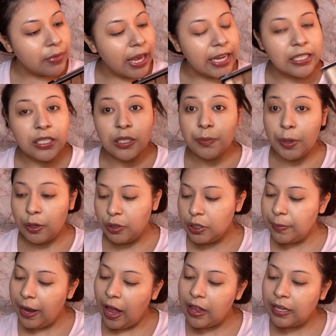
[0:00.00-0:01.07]

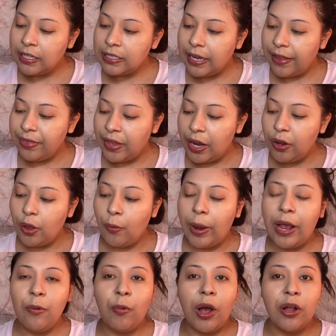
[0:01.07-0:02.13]
Exposed palette and then the
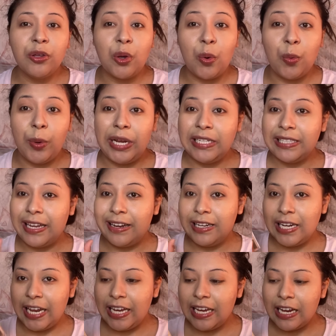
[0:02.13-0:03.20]
Wet n Wild Always
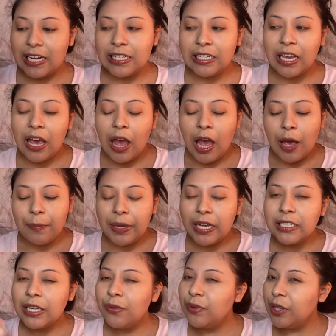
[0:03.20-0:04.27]
Naked,
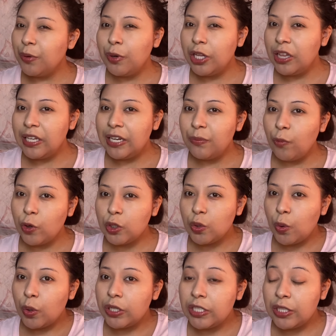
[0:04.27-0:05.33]
because I really want to lean more
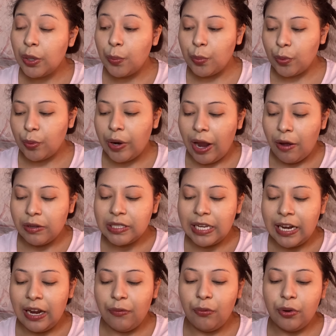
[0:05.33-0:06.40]
towards the browns
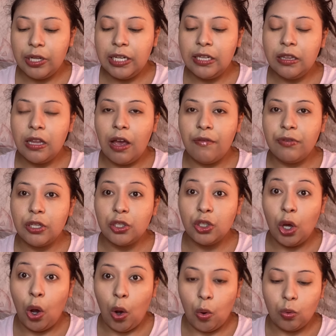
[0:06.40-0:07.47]
and I really love the
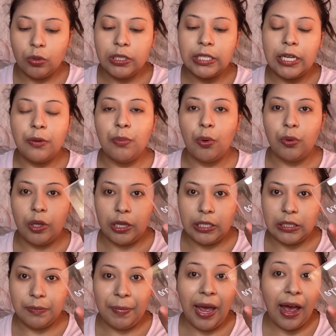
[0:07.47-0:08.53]
tones in both of
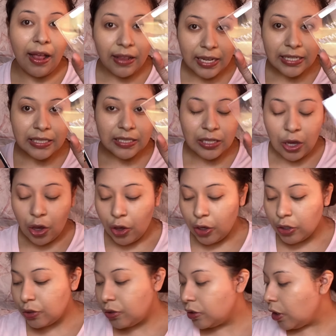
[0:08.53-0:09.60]
these palettes.
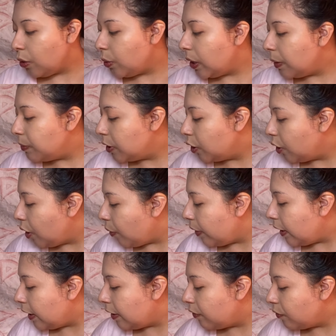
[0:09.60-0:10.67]
So I'm going to go
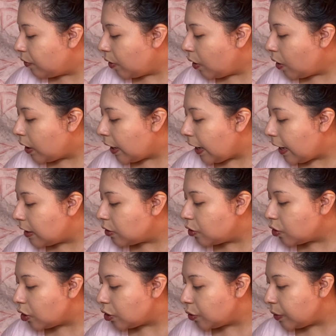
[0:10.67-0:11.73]
in and
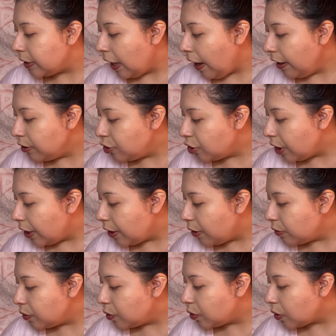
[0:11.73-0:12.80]
start doing the
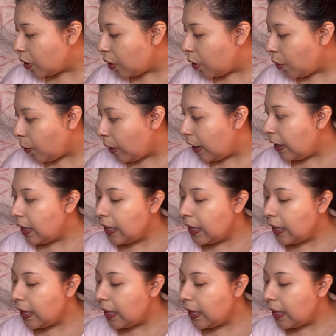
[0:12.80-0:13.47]
eyeshadow. So